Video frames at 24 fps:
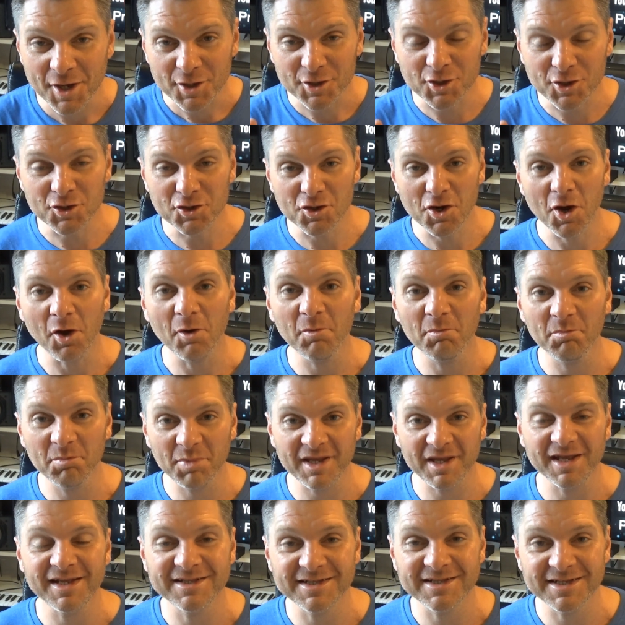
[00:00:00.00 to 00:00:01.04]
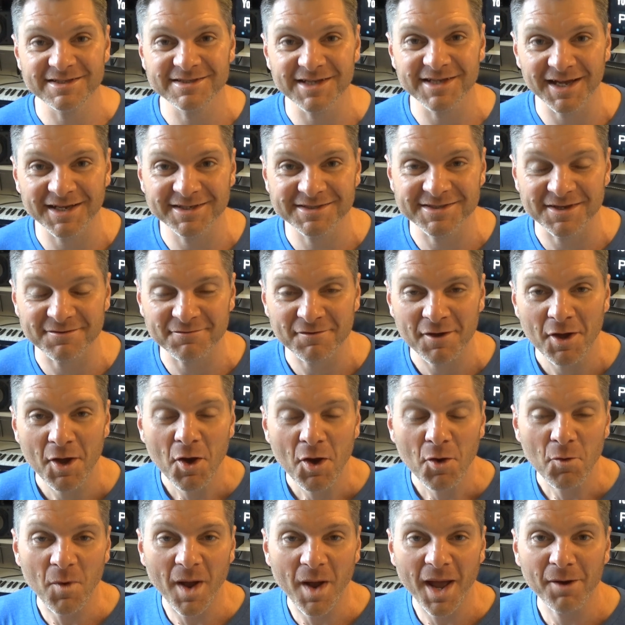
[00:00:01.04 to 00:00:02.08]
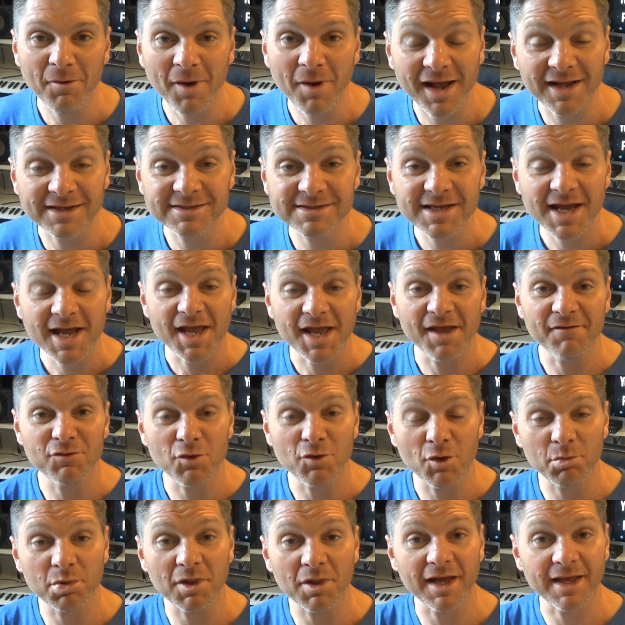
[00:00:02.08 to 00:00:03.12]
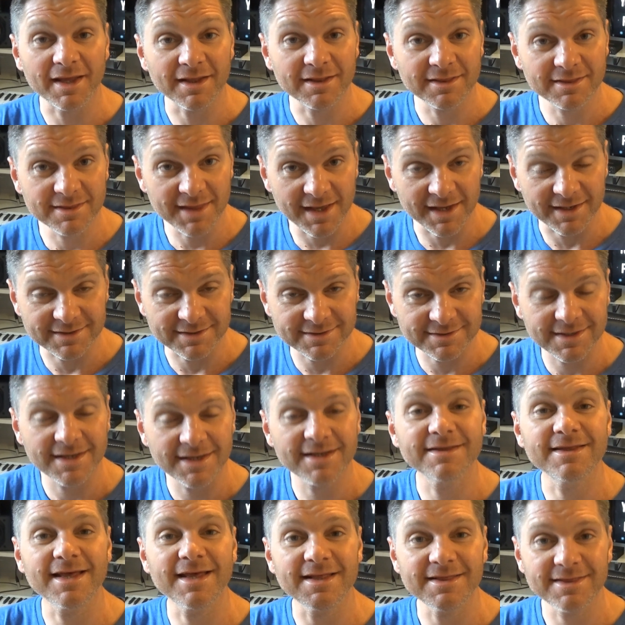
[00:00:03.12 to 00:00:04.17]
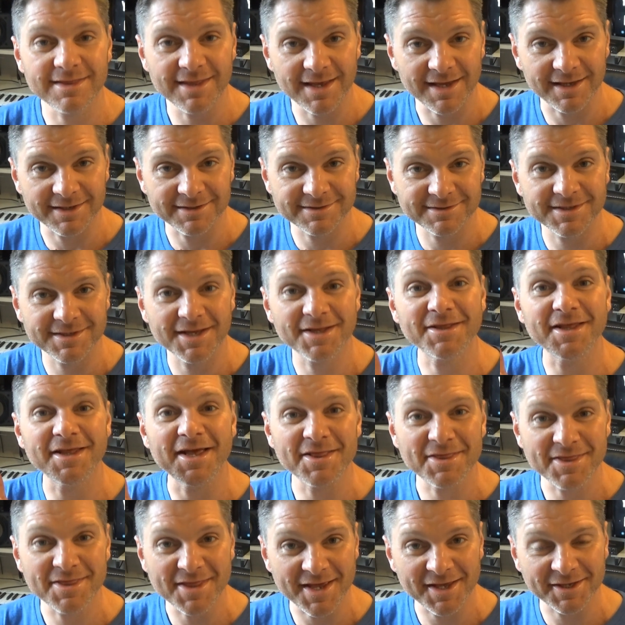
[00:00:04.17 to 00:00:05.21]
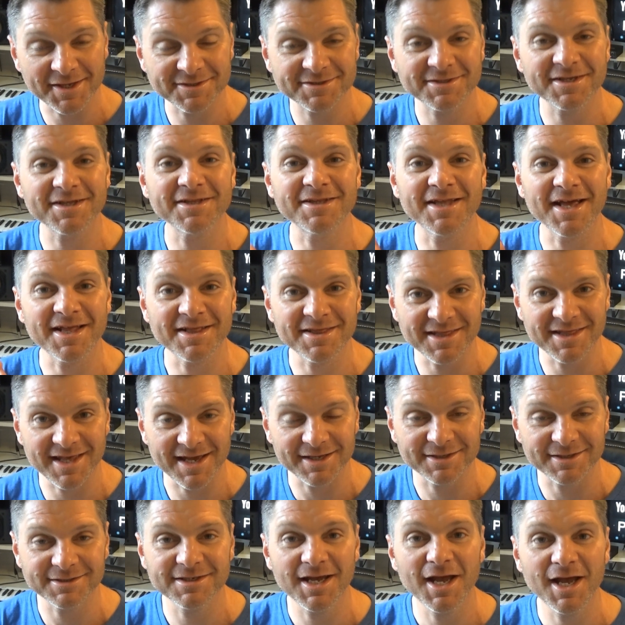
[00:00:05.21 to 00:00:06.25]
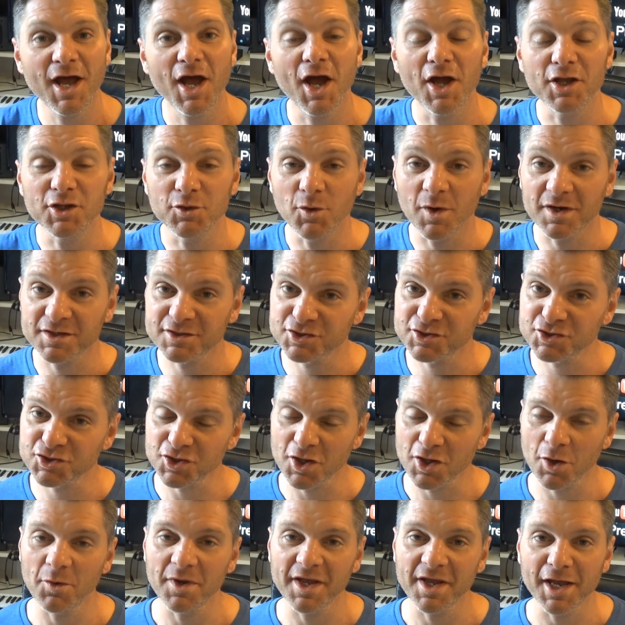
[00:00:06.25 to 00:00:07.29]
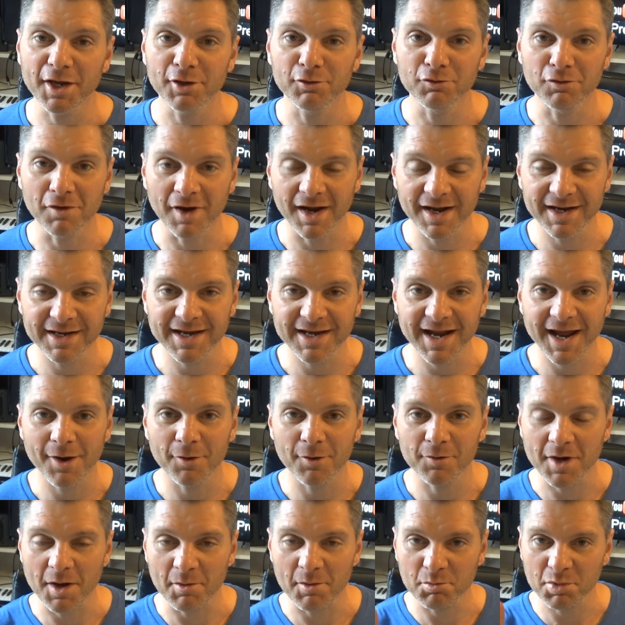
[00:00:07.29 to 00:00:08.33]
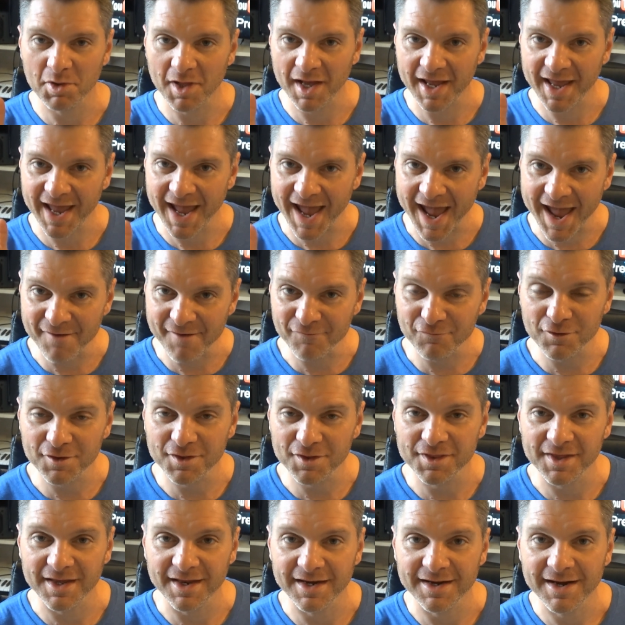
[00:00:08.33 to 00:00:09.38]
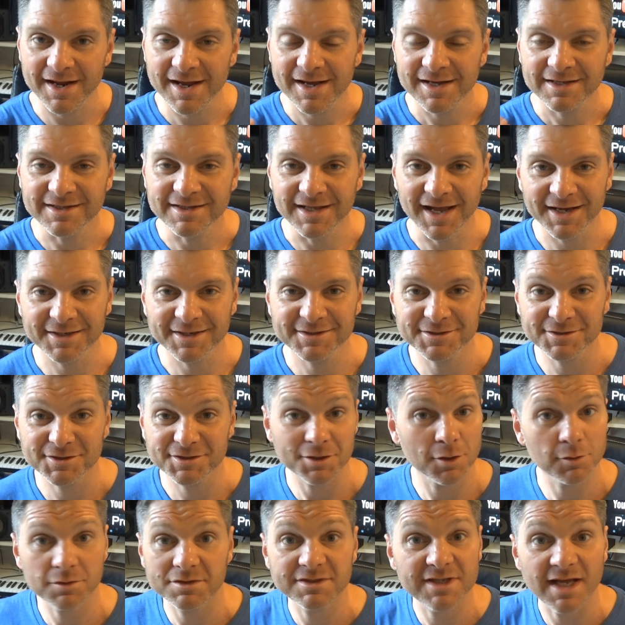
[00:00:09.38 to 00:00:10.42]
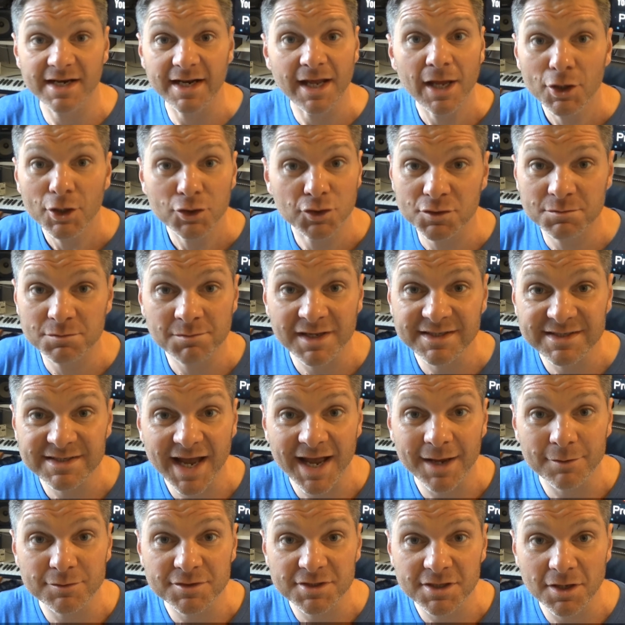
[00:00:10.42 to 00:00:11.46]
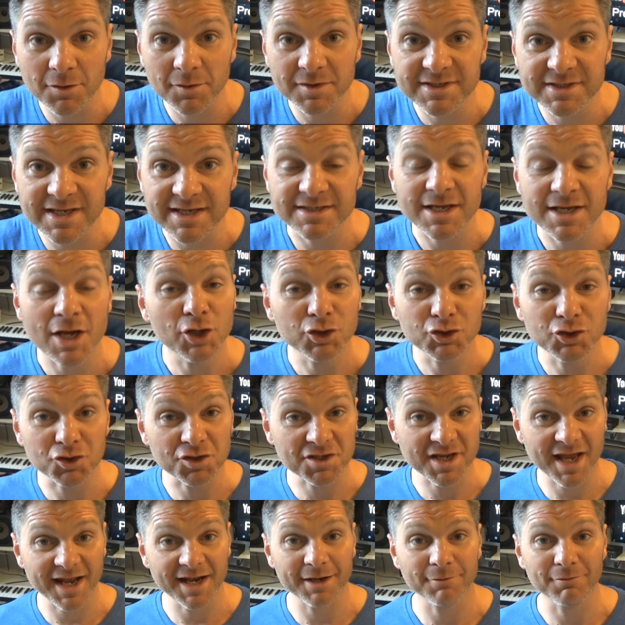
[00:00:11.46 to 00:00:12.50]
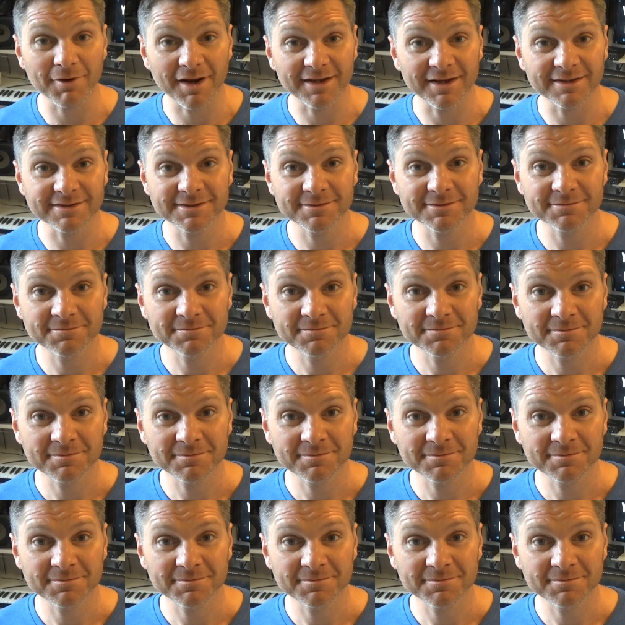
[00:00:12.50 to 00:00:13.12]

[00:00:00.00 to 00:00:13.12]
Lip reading: You're not being decisive. Whereas if you're playing this, then this, then this, then this, and you are slowing it right down and playing everything nice and slow and steady. Doesn't matter how slow it is, just get it right.